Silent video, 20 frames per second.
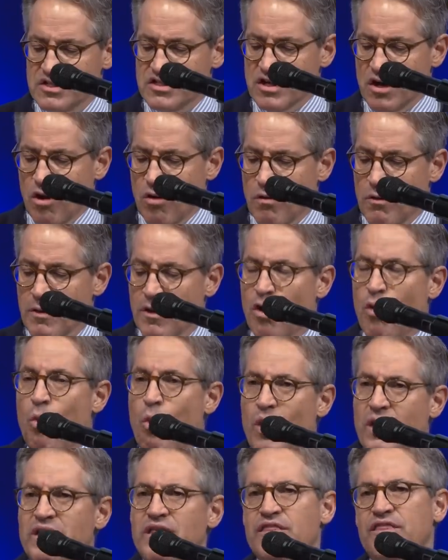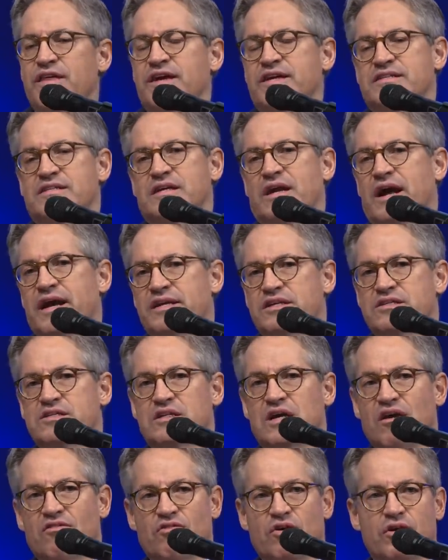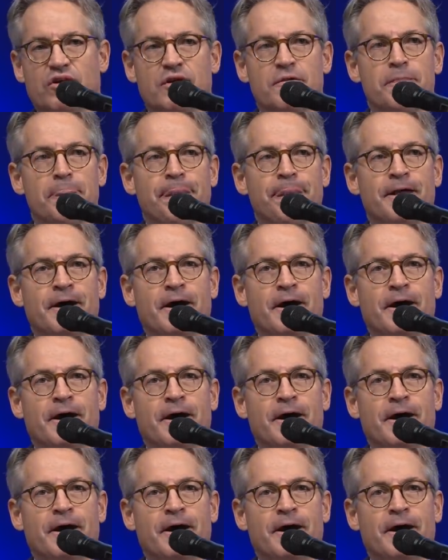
So one of the things that I discovered